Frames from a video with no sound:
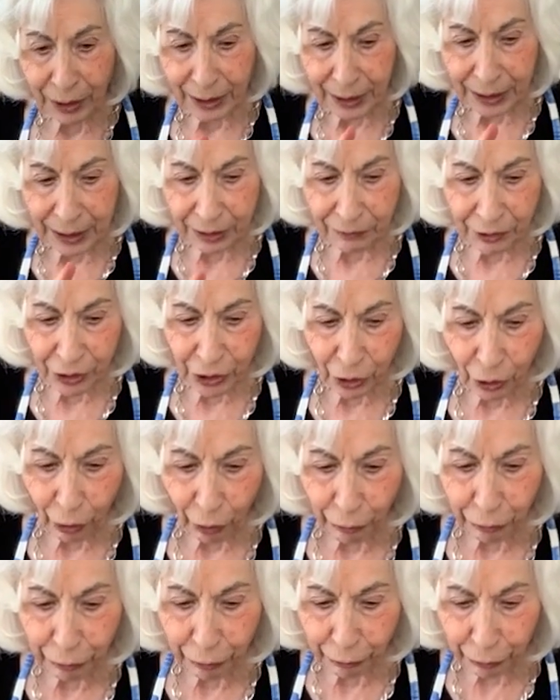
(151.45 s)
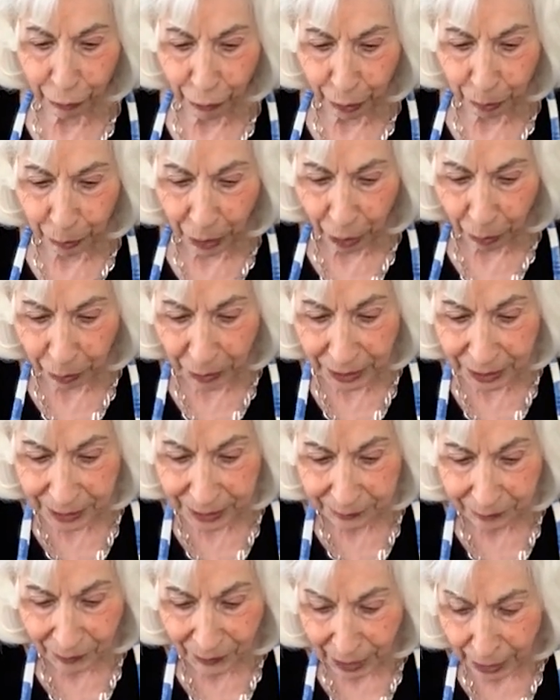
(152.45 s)
and leave it off for the
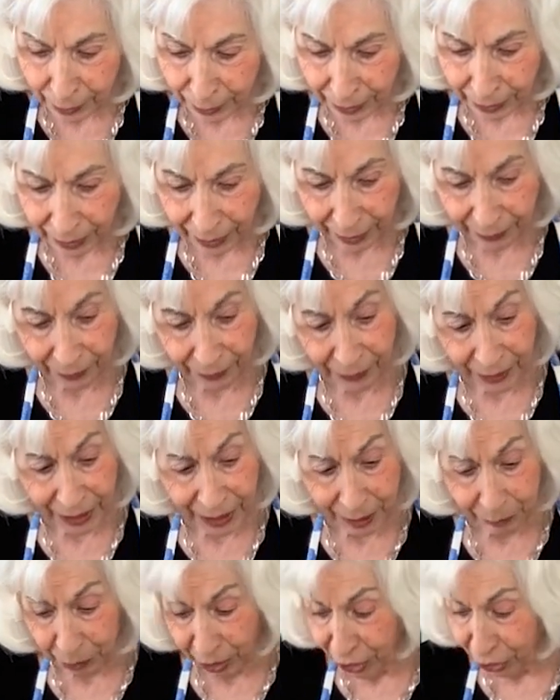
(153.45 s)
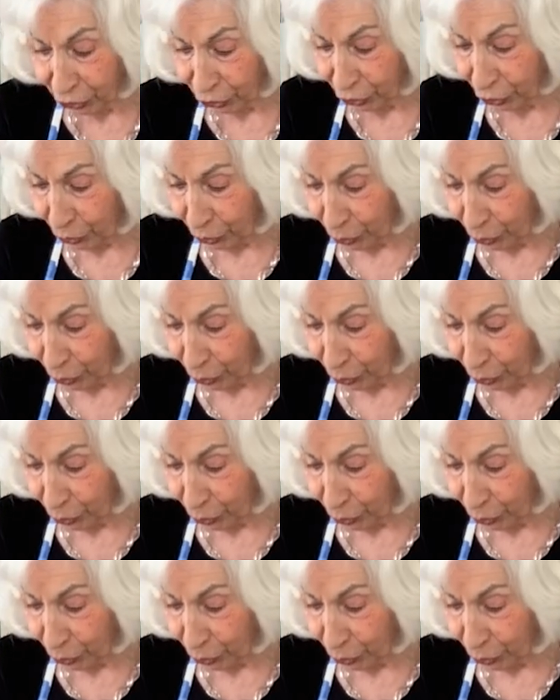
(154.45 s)
moment, and then I'm going to show